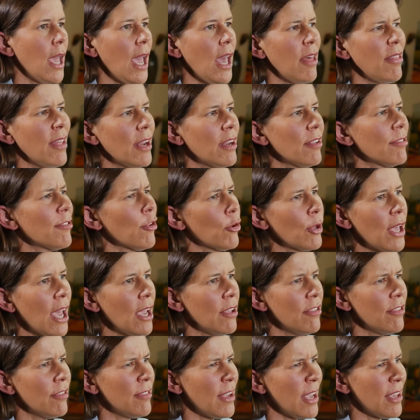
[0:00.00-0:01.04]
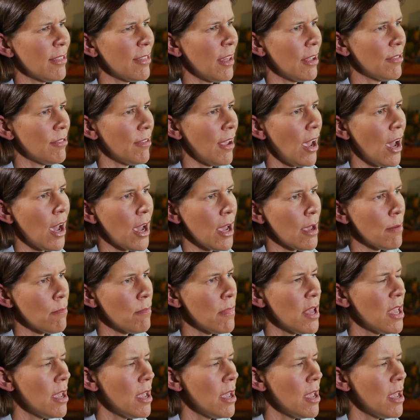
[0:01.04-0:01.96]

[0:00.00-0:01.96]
and that it's okay to take that time.